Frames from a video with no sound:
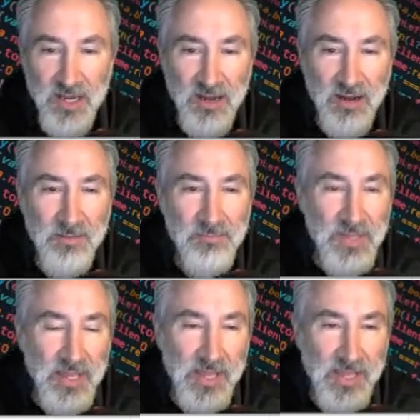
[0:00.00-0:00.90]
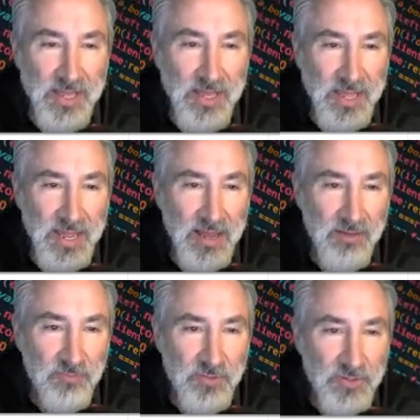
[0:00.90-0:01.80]

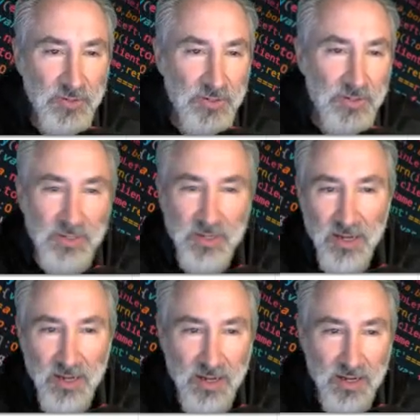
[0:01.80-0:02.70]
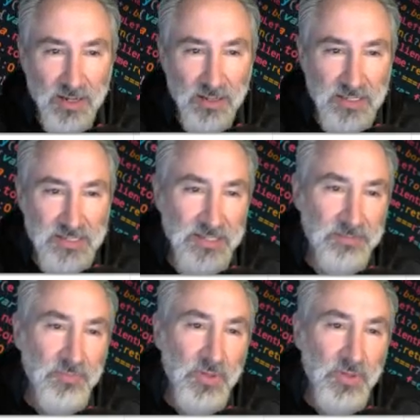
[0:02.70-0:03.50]
after, let's see,